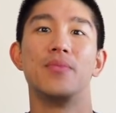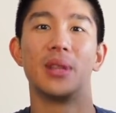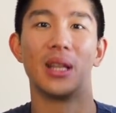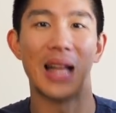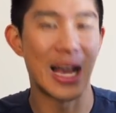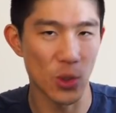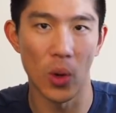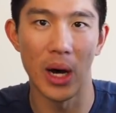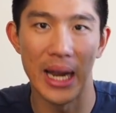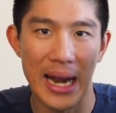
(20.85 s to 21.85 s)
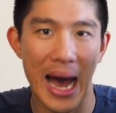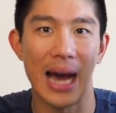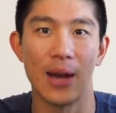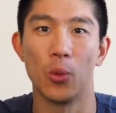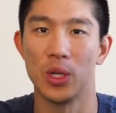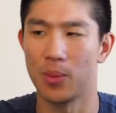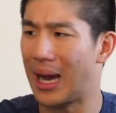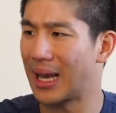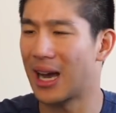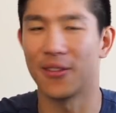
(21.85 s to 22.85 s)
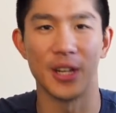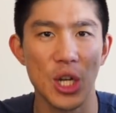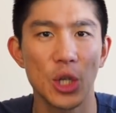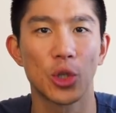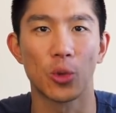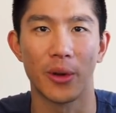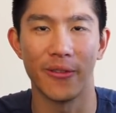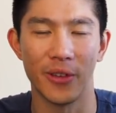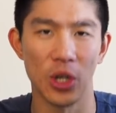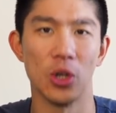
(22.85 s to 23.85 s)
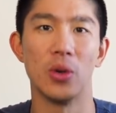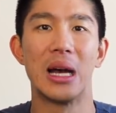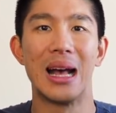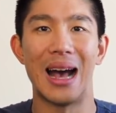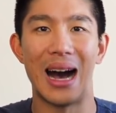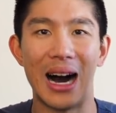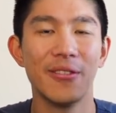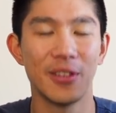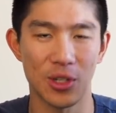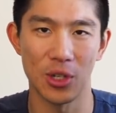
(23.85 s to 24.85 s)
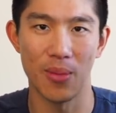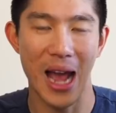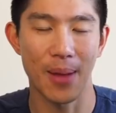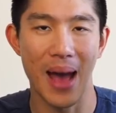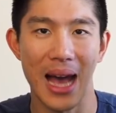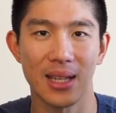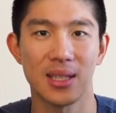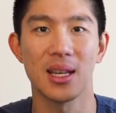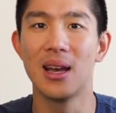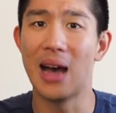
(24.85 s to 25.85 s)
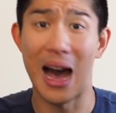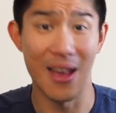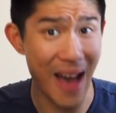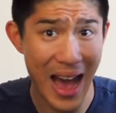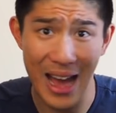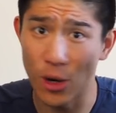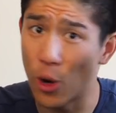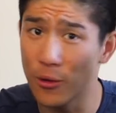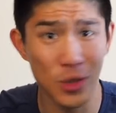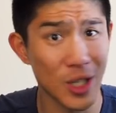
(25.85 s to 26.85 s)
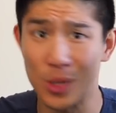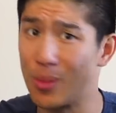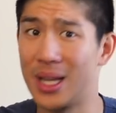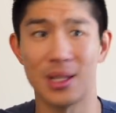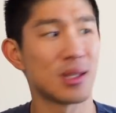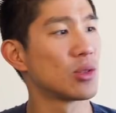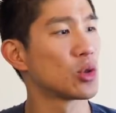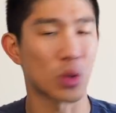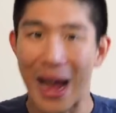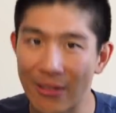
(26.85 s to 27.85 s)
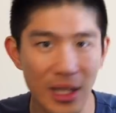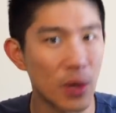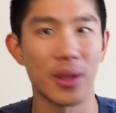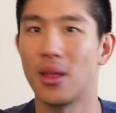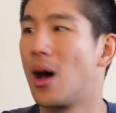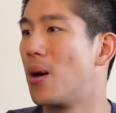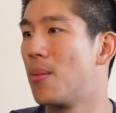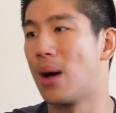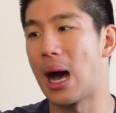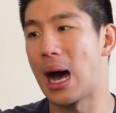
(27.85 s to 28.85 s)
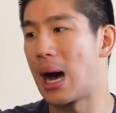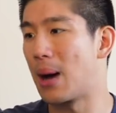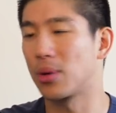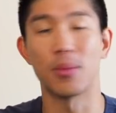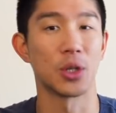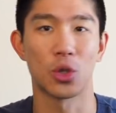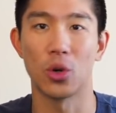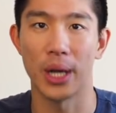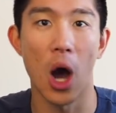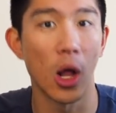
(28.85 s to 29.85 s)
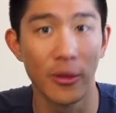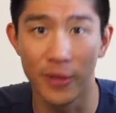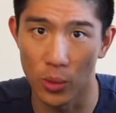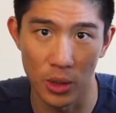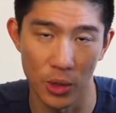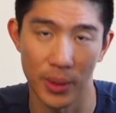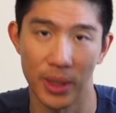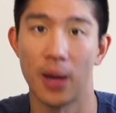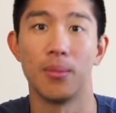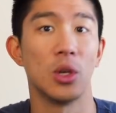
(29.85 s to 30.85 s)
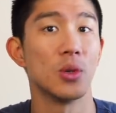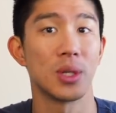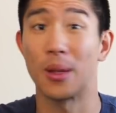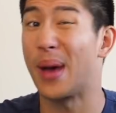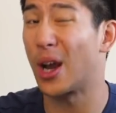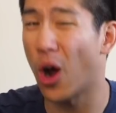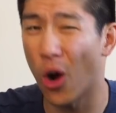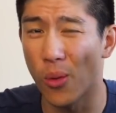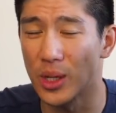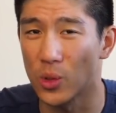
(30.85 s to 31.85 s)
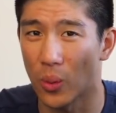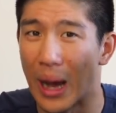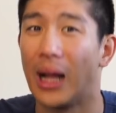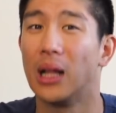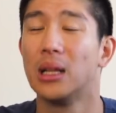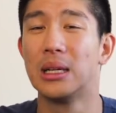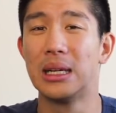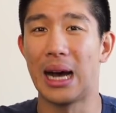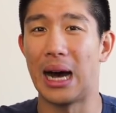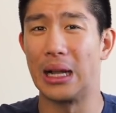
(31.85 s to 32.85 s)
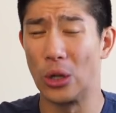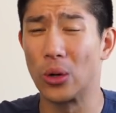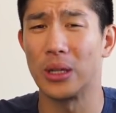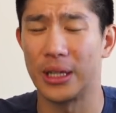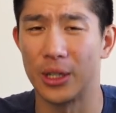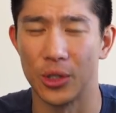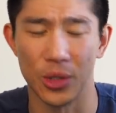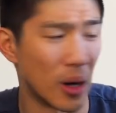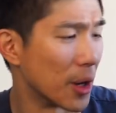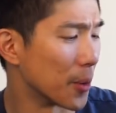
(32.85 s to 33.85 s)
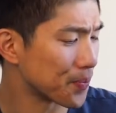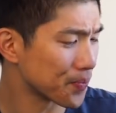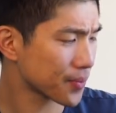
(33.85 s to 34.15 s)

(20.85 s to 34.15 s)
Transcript: The last one was my kind of initial review of the two backpacks. I've had over 6 months traveling with them, pretty much going all over the world with them, using them at home as well, locally here in Toronto.